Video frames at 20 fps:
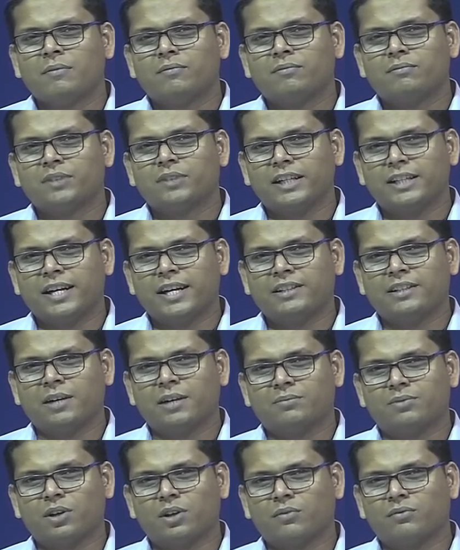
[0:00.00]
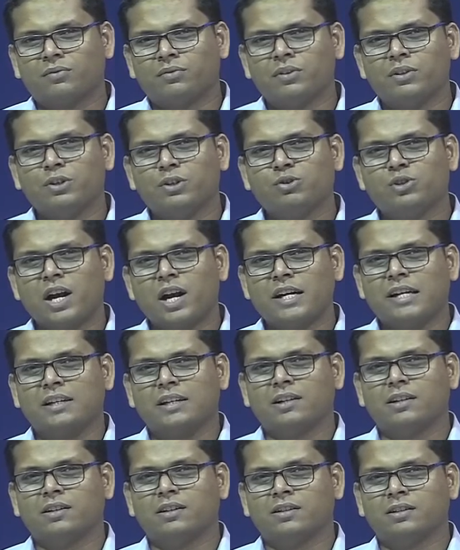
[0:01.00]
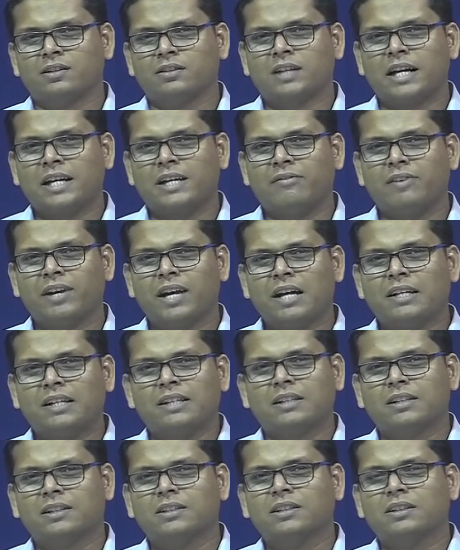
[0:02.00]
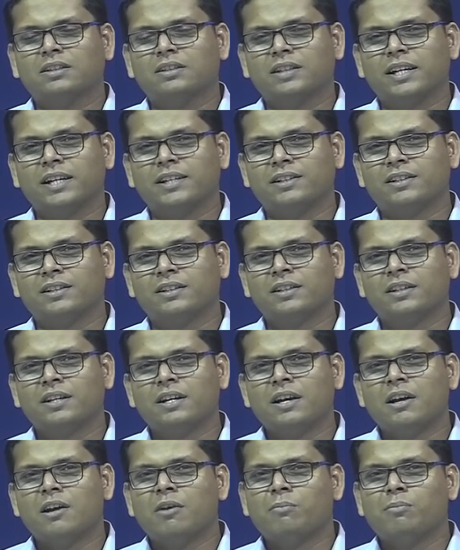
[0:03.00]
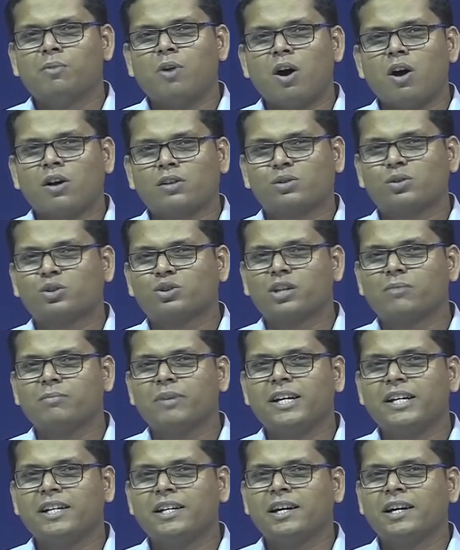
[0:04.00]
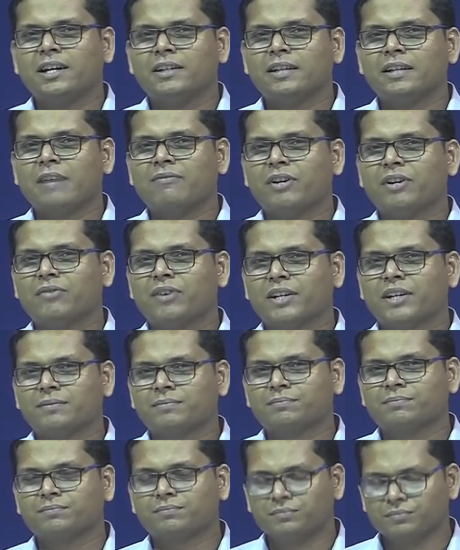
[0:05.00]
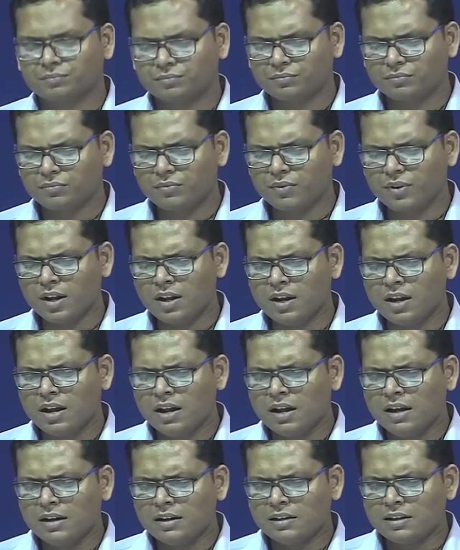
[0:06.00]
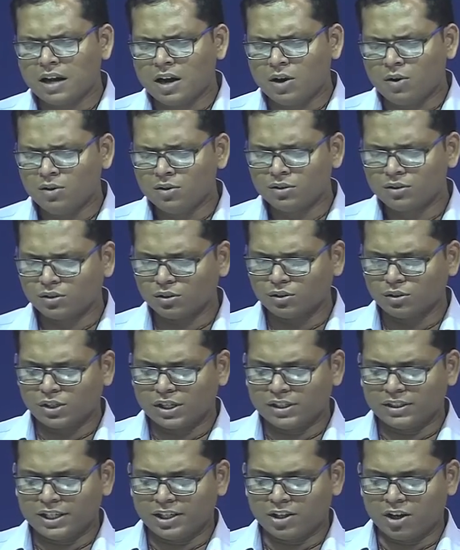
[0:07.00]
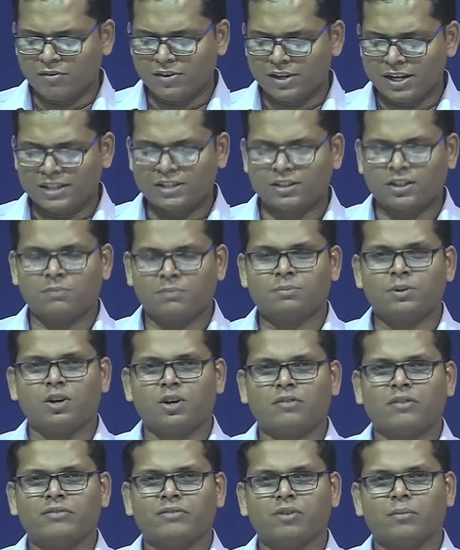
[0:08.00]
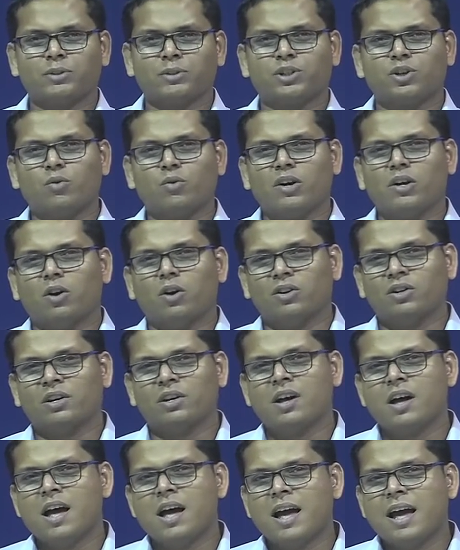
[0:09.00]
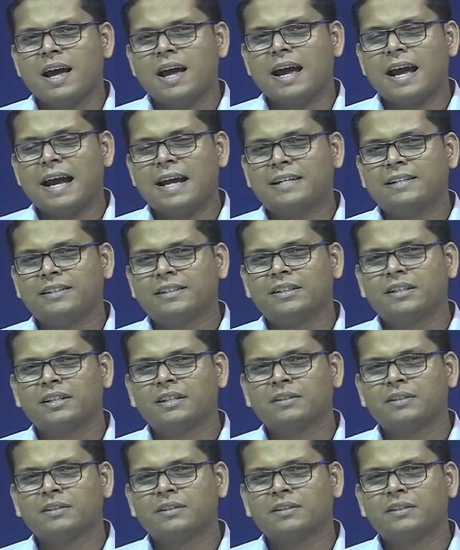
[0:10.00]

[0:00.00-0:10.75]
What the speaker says: data in terms of news articles, scientific articles, and blogs, social media, and everywhere. Now, so you can think of it as some sort of information overload, and